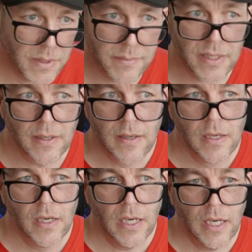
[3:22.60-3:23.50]
maybe
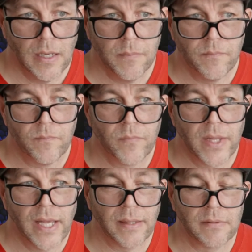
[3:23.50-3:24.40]

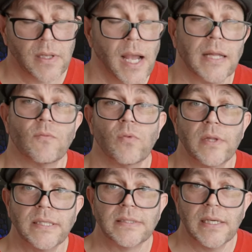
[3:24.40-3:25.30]
it got
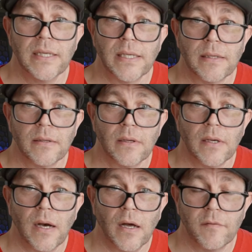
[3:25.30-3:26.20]
really sunny
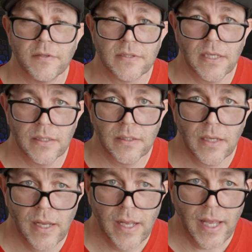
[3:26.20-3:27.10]
all of a sudden
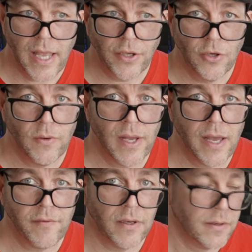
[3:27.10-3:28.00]
and you don't
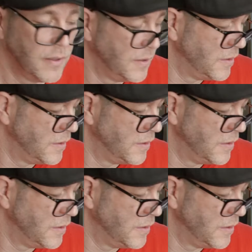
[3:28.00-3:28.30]
have a